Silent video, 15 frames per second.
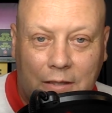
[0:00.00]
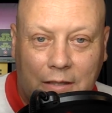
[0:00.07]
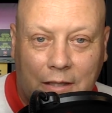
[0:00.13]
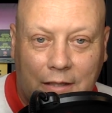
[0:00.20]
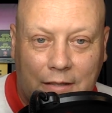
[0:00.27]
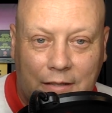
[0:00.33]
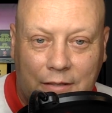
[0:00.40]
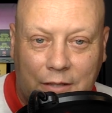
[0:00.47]

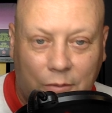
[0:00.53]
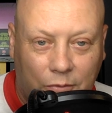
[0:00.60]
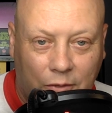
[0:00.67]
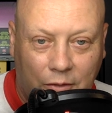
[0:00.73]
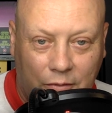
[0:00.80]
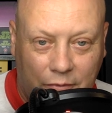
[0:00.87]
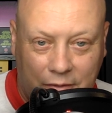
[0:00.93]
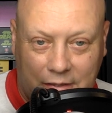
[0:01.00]
It's a
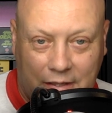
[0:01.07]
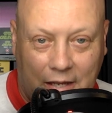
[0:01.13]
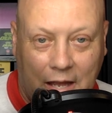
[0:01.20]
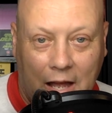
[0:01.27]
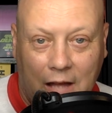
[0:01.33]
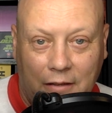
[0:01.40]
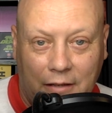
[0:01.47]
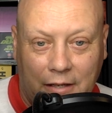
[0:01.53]
different
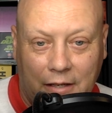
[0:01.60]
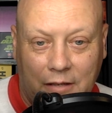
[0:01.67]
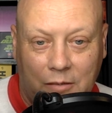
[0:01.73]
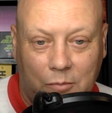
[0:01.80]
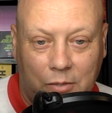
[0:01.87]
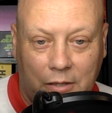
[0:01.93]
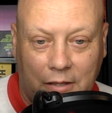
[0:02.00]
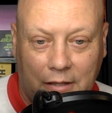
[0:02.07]
physicality
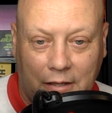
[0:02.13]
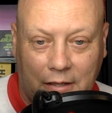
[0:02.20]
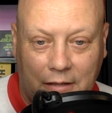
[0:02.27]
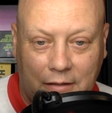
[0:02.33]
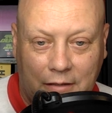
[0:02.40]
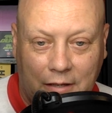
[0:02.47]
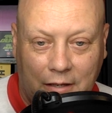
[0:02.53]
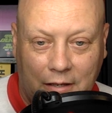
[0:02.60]
completely
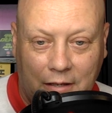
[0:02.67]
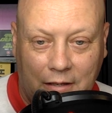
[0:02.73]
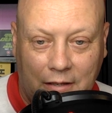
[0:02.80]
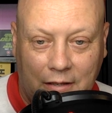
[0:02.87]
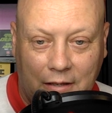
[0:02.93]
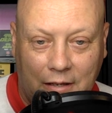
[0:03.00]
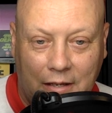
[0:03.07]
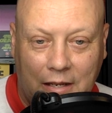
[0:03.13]

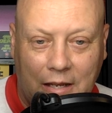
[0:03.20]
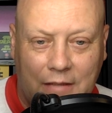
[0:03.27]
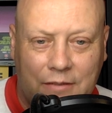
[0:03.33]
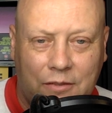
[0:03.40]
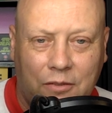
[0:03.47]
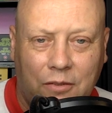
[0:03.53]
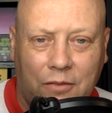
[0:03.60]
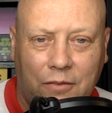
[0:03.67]
than, and he has
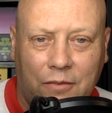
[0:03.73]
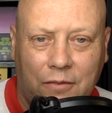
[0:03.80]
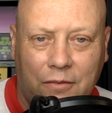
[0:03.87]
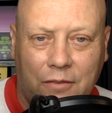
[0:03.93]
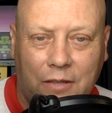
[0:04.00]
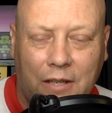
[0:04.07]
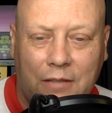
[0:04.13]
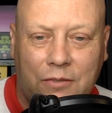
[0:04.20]
sort of
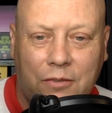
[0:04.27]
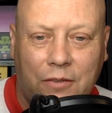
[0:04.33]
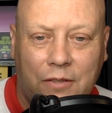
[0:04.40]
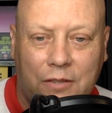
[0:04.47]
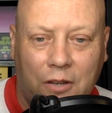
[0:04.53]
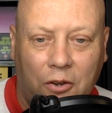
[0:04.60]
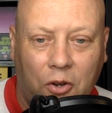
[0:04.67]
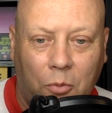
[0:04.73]

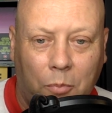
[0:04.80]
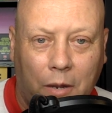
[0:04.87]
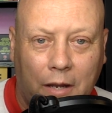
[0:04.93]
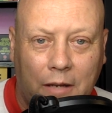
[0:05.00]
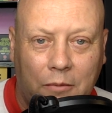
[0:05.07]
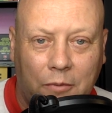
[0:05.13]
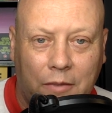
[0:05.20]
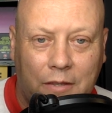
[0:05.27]
this
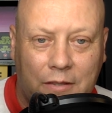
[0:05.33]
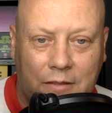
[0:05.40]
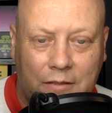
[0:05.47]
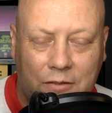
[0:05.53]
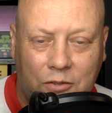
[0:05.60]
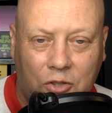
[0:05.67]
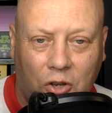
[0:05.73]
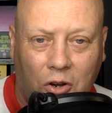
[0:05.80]
underbite with his
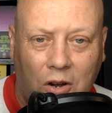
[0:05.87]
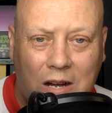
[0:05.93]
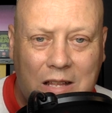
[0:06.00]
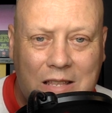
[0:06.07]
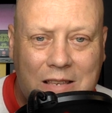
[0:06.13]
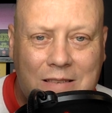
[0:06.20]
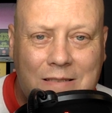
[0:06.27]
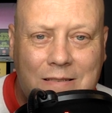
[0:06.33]
jaw,
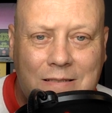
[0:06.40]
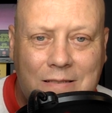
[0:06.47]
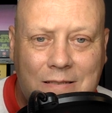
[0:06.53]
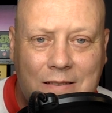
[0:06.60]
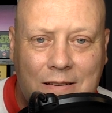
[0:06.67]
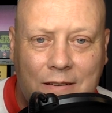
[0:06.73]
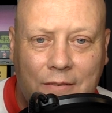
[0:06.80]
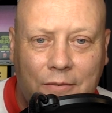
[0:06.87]
this thing he
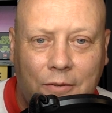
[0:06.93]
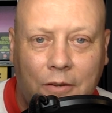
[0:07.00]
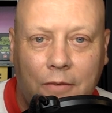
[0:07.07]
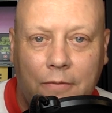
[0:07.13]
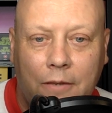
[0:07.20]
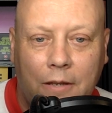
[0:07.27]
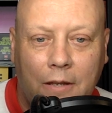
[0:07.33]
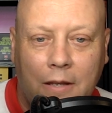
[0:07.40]
does sort
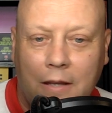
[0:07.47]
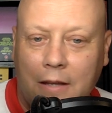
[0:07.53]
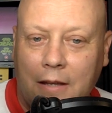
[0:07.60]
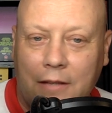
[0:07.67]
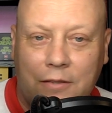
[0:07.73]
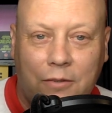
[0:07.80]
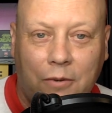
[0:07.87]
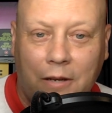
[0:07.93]
of.
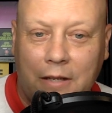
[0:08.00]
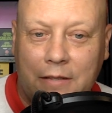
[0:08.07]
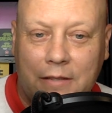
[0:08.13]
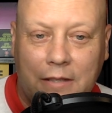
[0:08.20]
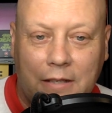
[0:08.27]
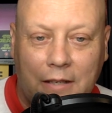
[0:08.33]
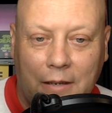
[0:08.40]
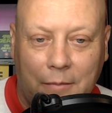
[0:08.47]
That's
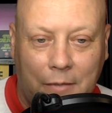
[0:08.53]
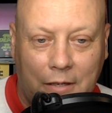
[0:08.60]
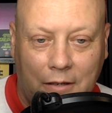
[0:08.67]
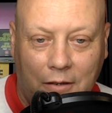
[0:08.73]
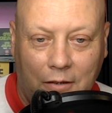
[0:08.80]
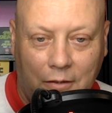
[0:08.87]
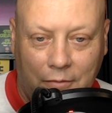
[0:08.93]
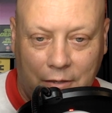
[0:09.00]
crazy. I mean,
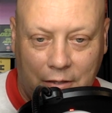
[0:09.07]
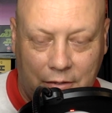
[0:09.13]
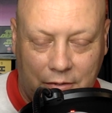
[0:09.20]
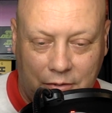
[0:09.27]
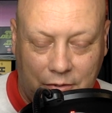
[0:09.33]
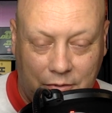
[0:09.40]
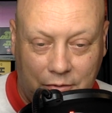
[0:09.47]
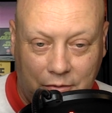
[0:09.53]
all of it is
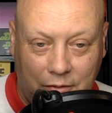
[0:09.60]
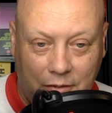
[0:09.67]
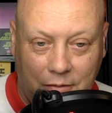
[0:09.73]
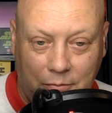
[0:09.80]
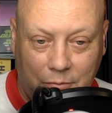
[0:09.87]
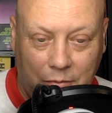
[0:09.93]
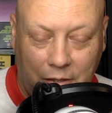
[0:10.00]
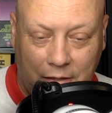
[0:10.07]
just,
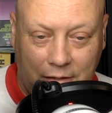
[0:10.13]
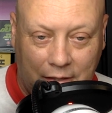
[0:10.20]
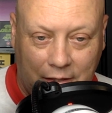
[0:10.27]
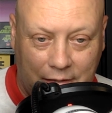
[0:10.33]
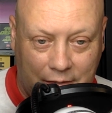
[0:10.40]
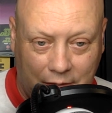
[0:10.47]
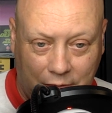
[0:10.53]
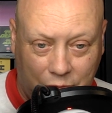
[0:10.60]
like I
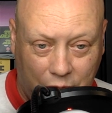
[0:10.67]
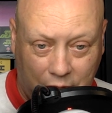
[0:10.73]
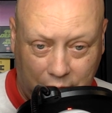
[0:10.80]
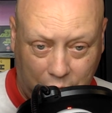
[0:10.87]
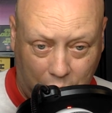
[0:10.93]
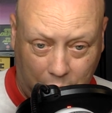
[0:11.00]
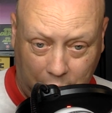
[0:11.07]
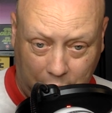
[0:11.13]
said, a
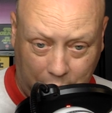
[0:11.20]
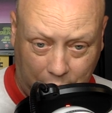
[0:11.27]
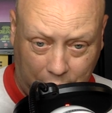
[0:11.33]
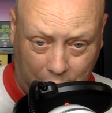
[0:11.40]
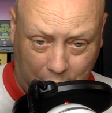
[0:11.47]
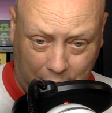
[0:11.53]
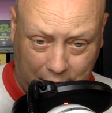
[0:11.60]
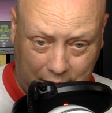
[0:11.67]
transformative
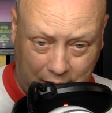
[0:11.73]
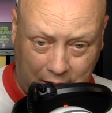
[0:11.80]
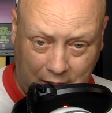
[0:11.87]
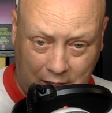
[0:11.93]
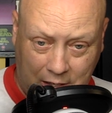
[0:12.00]
performance.